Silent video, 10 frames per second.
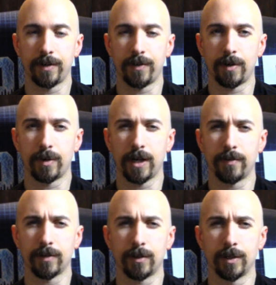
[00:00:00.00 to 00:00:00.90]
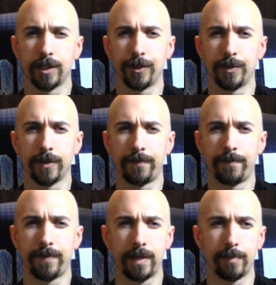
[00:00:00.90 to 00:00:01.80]
if they were ever going to do a
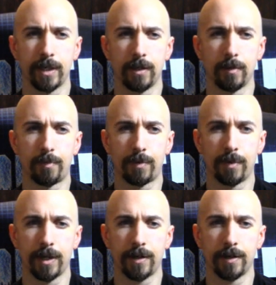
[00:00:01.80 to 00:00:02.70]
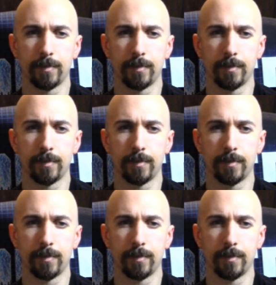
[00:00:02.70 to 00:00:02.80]
female Predator,